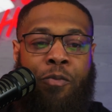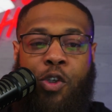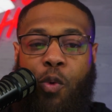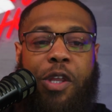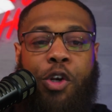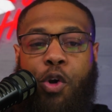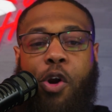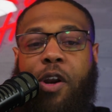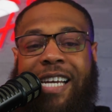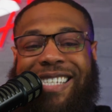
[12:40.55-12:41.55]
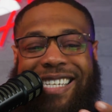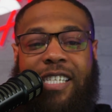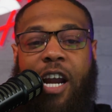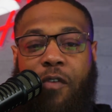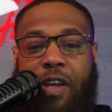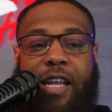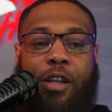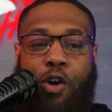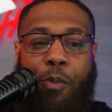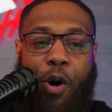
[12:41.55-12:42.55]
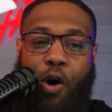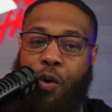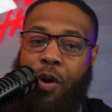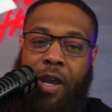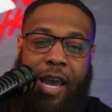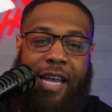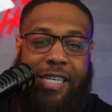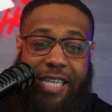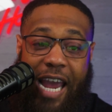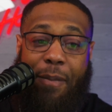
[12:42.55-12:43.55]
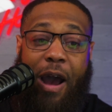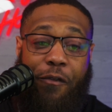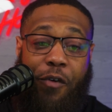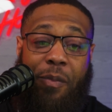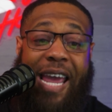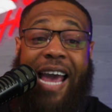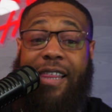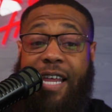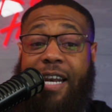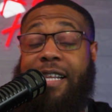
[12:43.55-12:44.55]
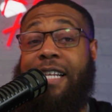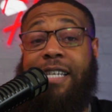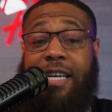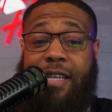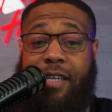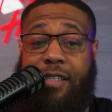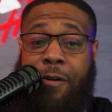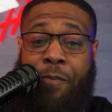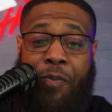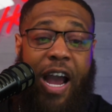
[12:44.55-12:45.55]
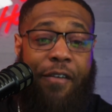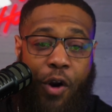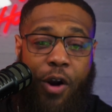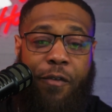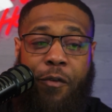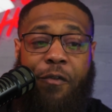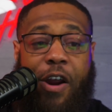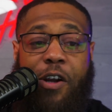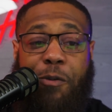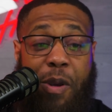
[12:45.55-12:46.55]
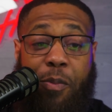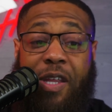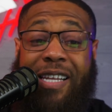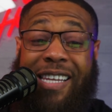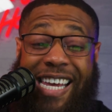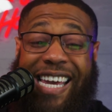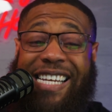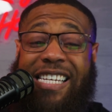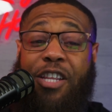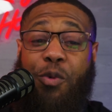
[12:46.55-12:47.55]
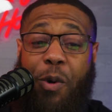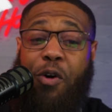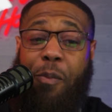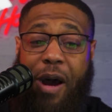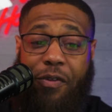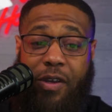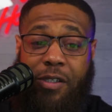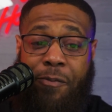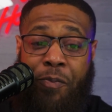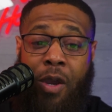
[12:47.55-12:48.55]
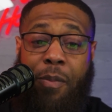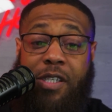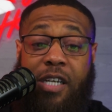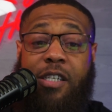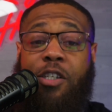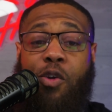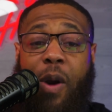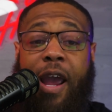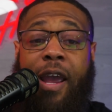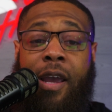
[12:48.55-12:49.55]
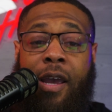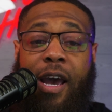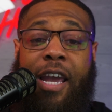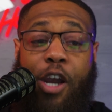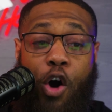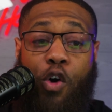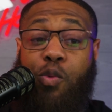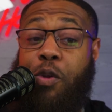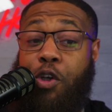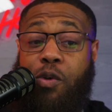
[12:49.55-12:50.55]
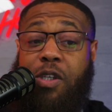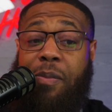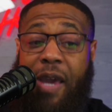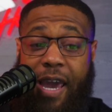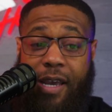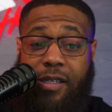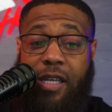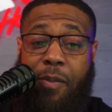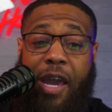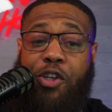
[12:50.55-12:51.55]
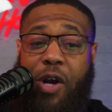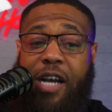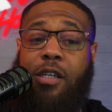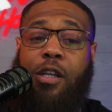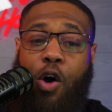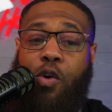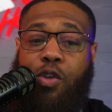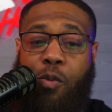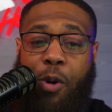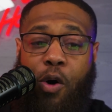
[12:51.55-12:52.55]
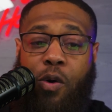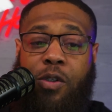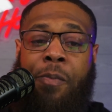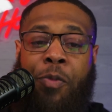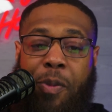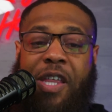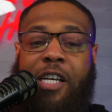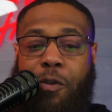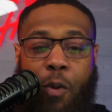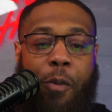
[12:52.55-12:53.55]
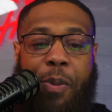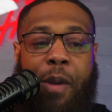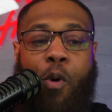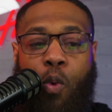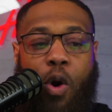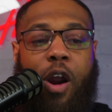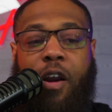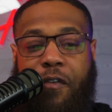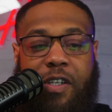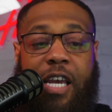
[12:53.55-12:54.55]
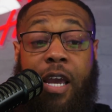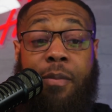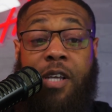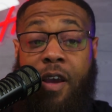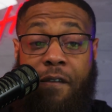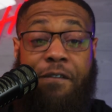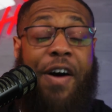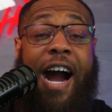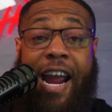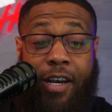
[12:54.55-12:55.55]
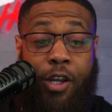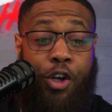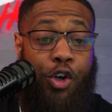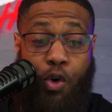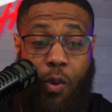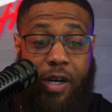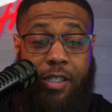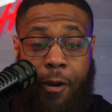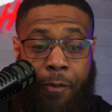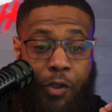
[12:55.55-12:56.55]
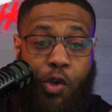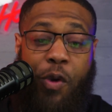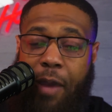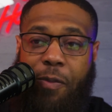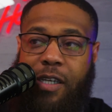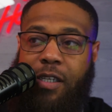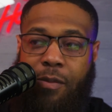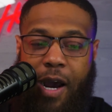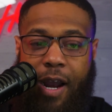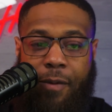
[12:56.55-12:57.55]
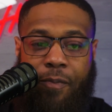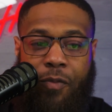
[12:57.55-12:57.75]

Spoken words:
So with the New York Knicks discovering that loophole, and this came out from The Athletic that said this, I've heard from various people that the league isn't thrilled about this, but such is the way it goes with the new CBAs. The NBA tries to close loopholes, but then smart people working for teams find new ones. So keep this in mind.